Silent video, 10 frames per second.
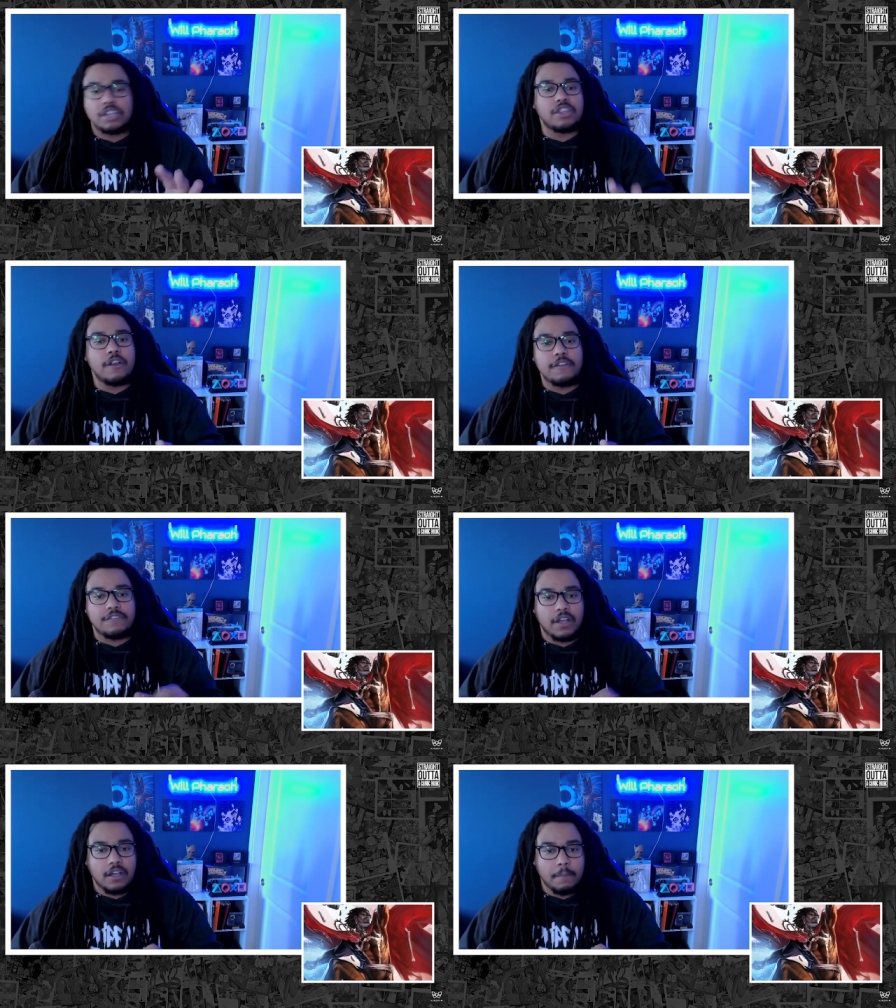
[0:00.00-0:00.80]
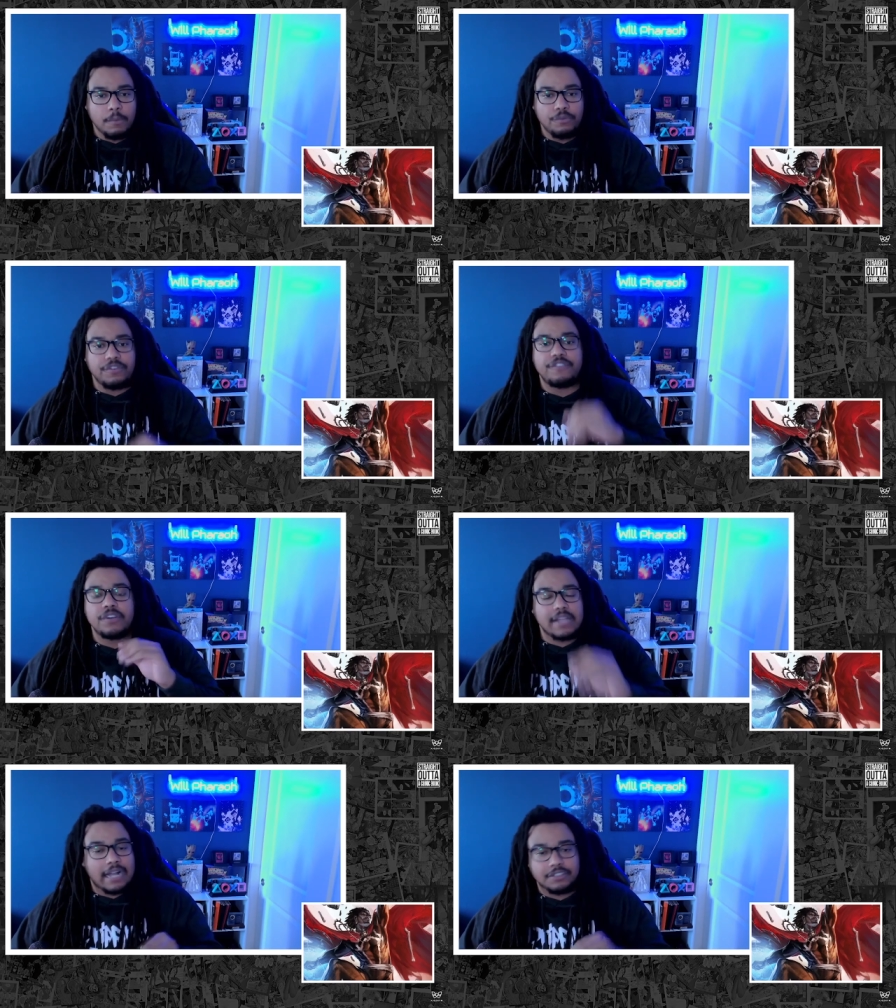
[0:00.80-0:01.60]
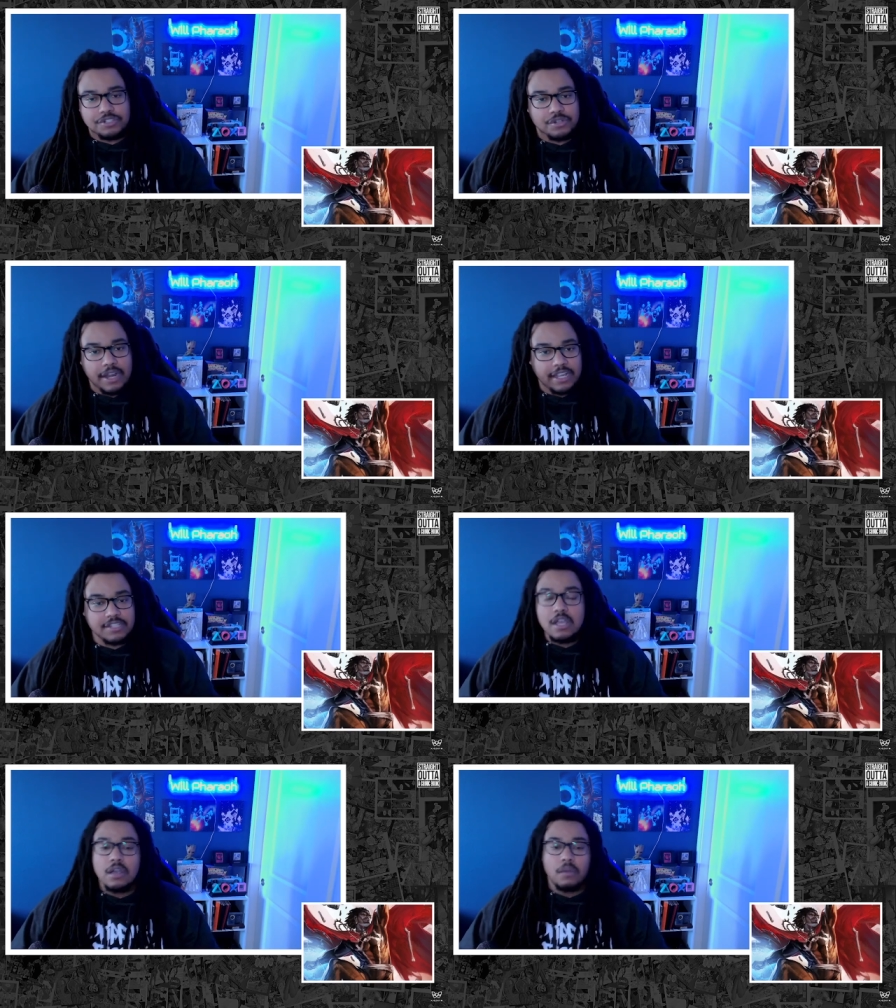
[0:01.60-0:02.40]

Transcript: third movie for Doctor Strange,